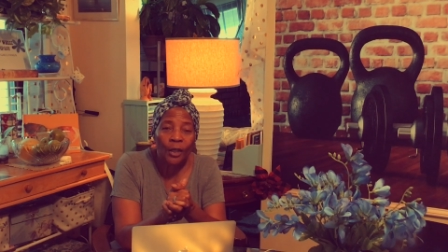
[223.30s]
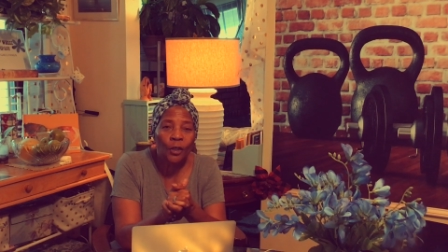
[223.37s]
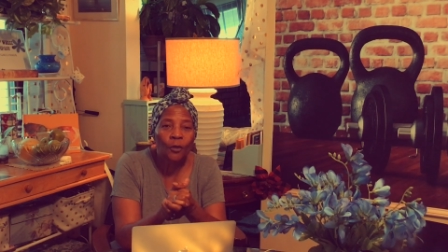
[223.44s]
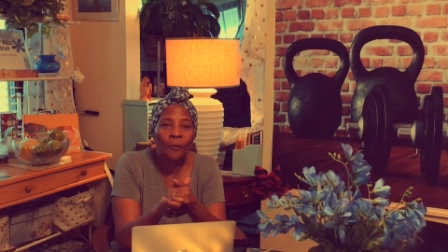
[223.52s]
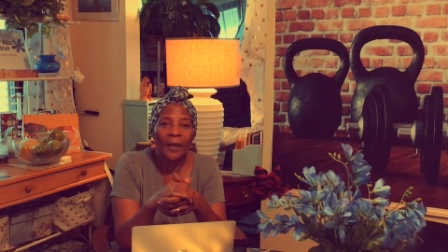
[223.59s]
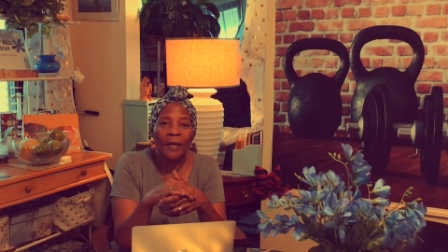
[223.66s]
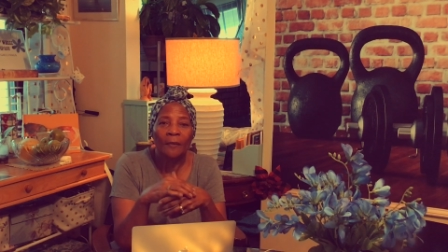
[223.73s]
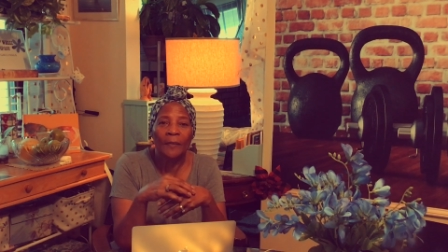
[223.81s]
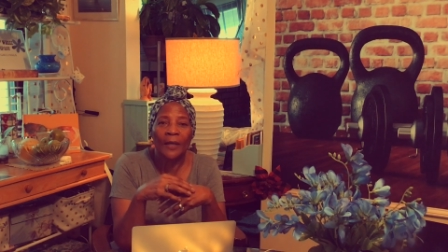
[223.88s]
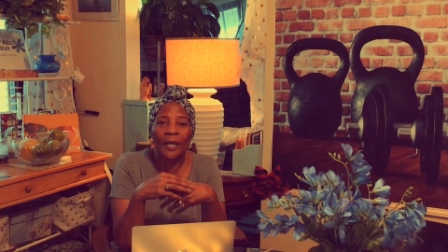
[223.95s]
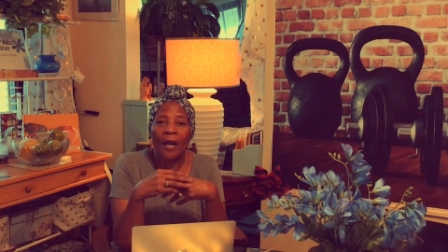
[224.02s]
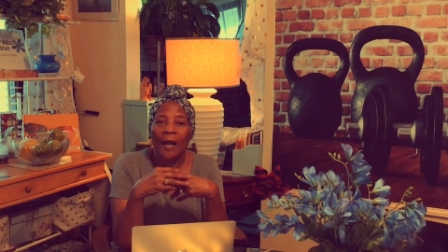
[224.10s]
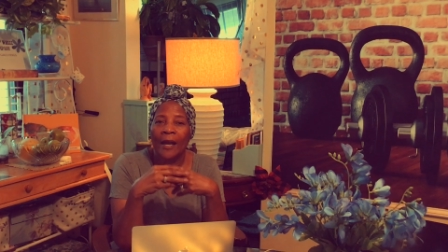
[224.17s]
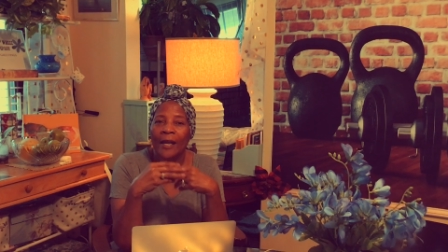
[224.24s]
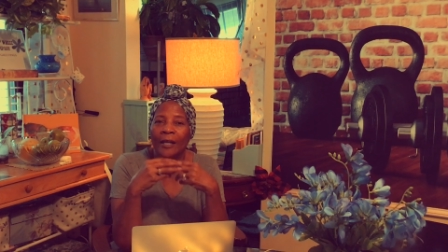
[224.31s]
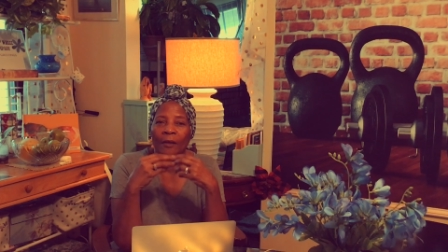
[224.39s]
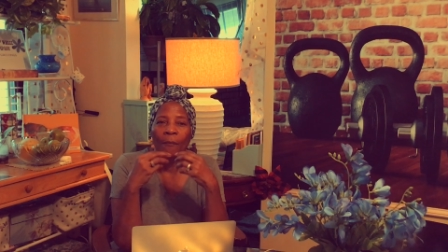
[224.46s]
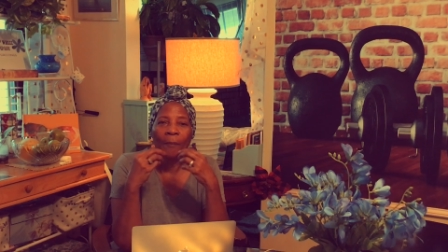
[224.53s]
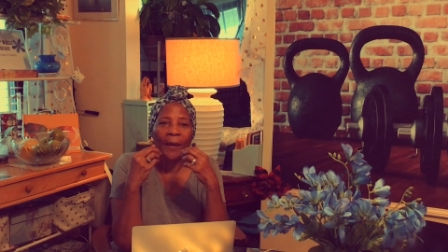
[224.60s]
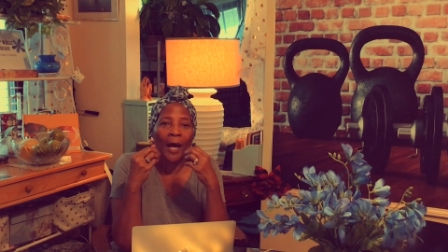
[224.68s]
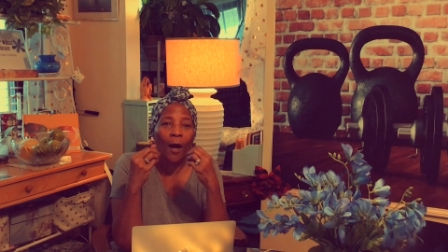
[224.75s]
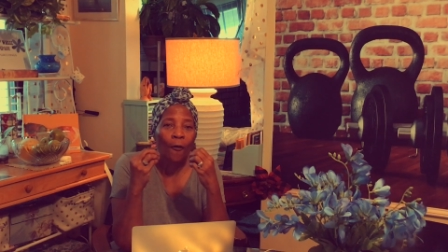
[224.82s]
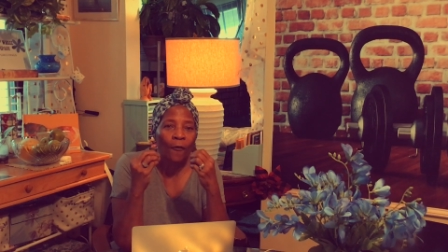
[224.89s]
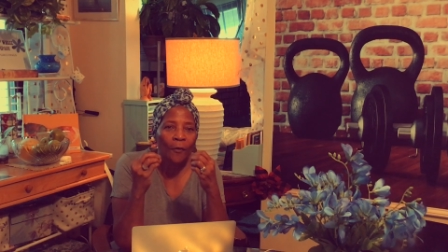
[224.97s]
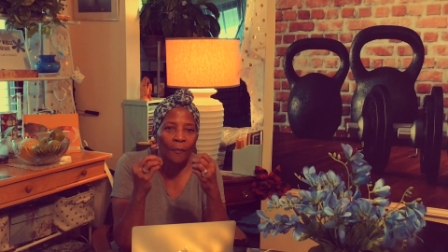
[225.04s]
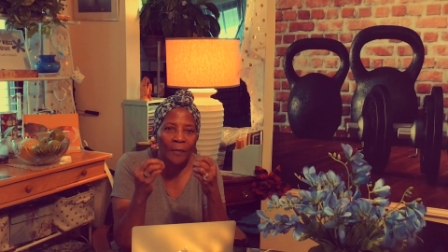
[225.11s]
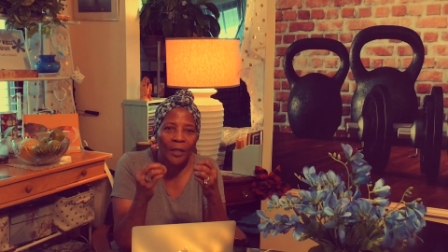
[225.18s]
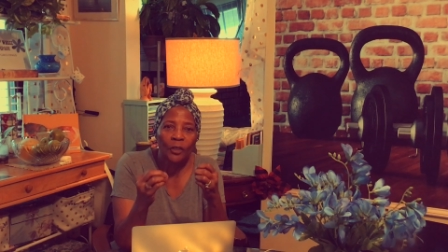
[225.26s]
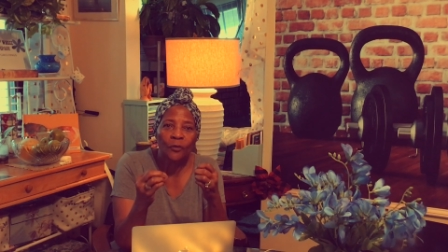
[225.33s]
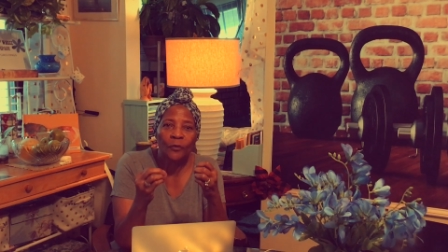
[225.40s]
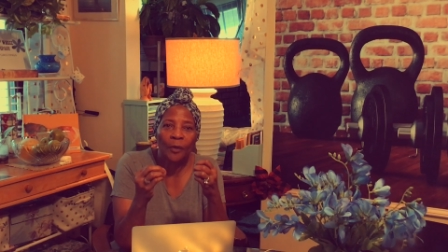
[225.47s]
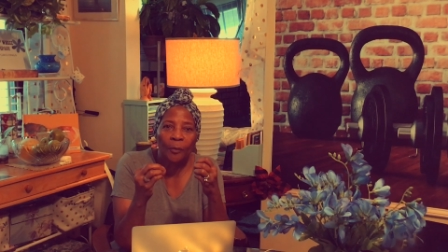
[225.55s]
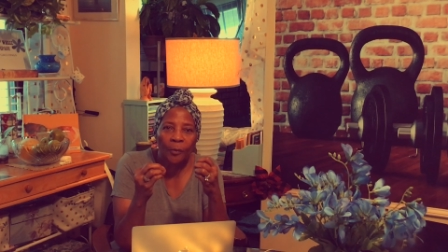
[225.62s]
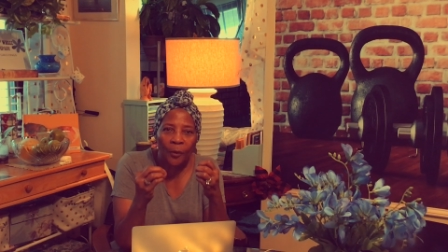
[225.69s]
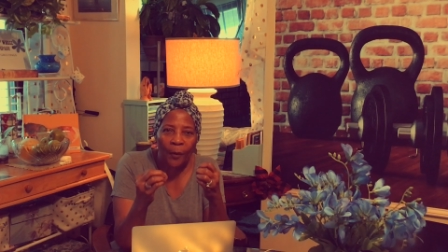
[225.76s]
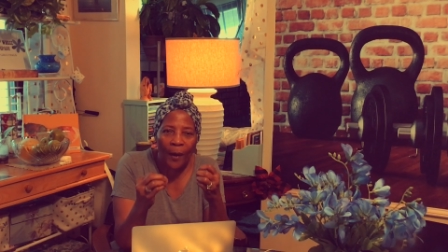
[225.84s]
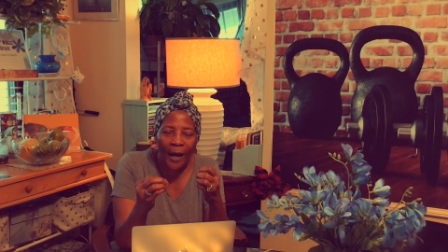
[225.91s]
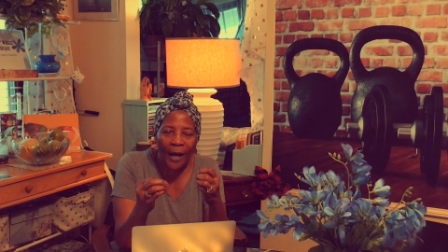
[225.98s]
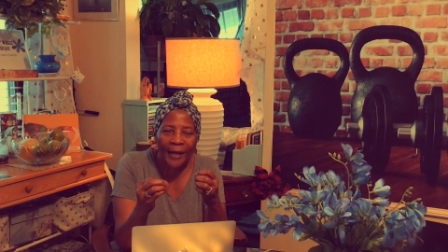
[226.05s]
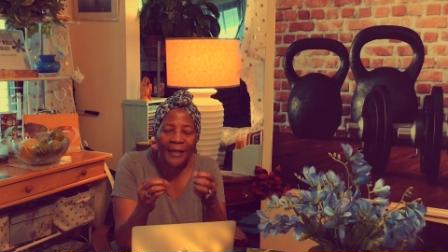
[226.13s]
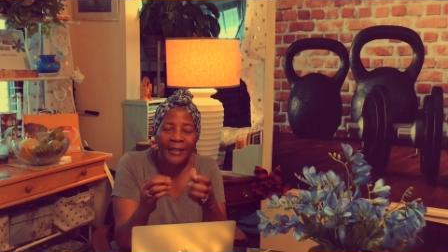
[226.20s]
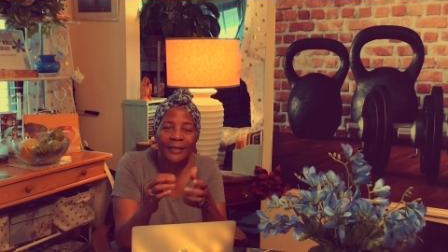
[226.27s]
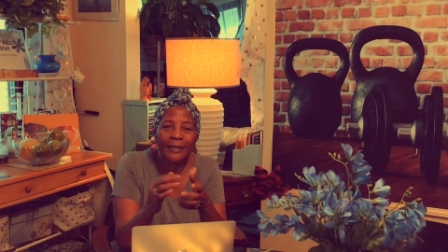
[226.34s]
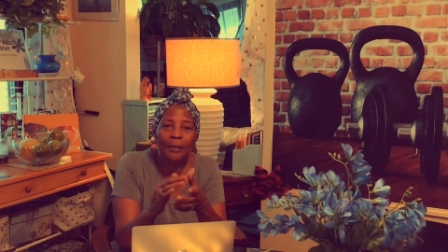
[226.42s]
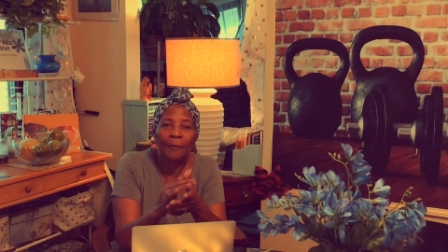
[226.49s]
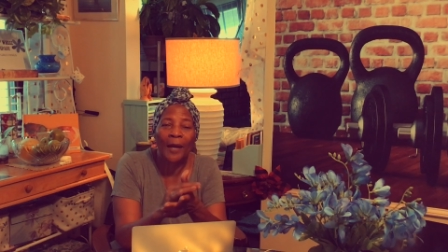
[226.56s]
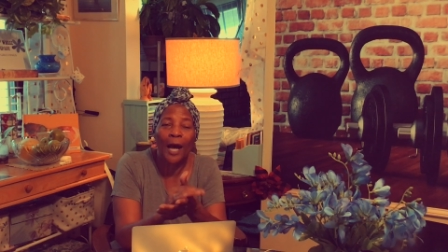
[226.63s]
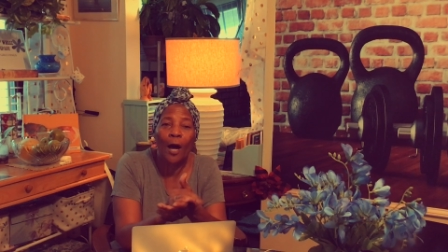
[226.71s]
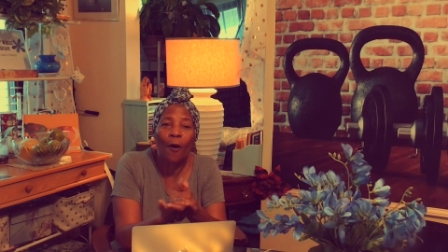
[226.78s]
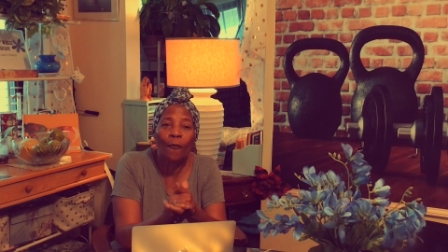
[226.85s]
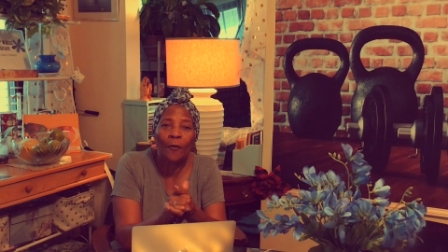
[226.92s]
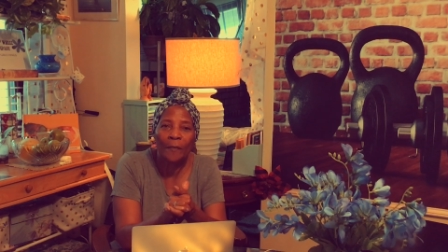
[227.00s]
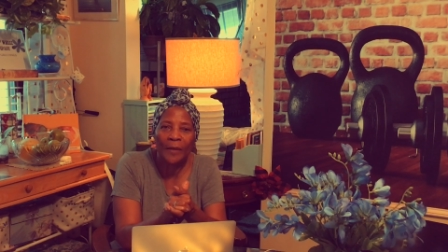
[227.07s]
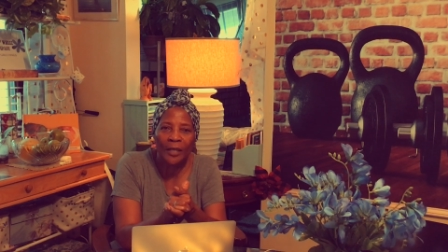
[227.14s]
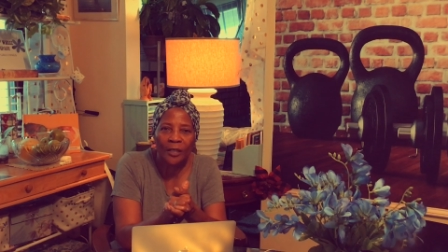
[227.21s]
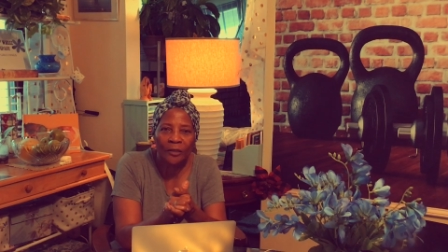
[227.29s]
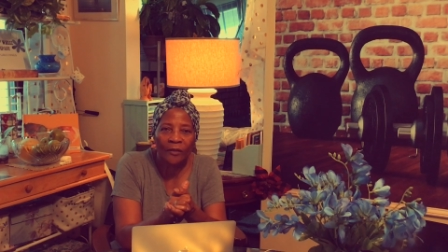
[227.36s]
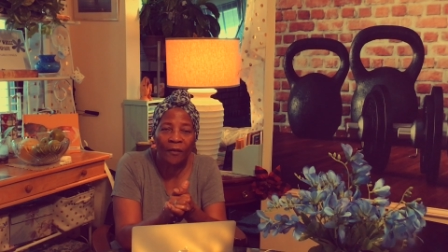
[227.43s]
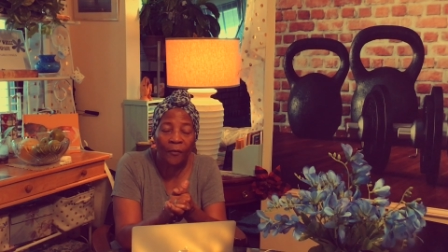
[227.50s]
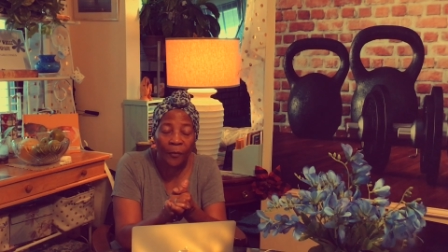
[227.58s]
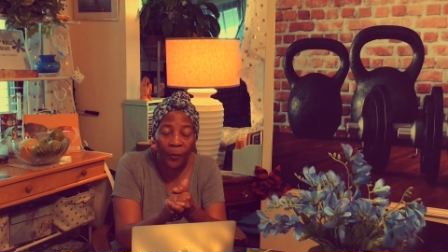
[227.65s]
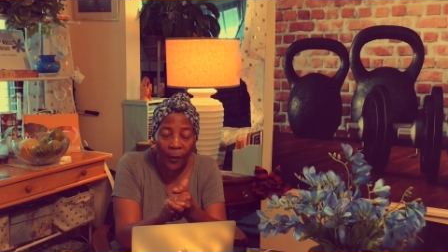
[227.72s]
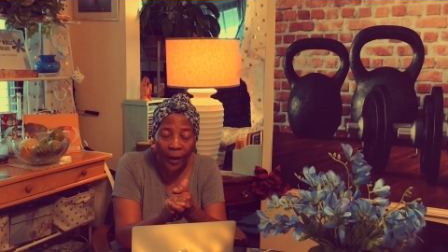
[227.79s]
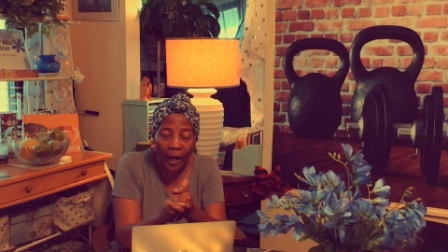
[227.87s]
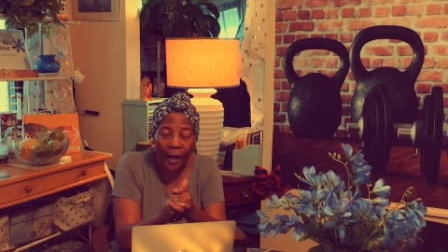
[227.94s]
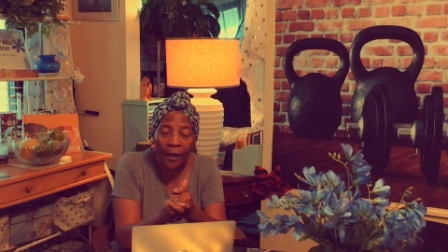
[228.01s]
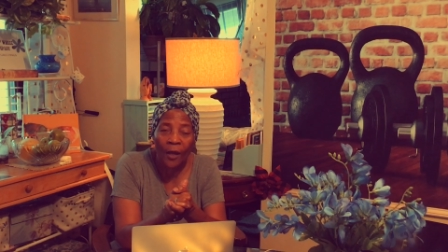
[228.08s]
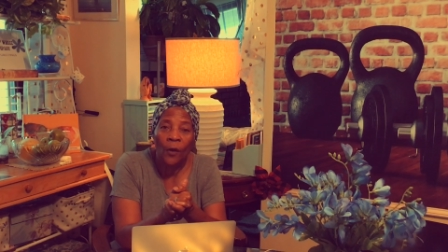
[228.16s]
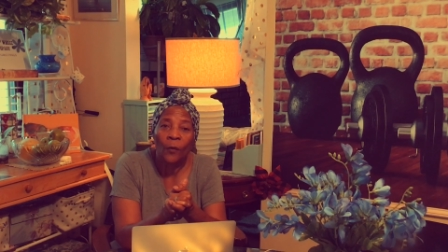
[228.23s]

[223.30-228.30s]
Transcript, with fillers: you may be in a powerful ministry of prayer. It's a powerful ministry of prayer.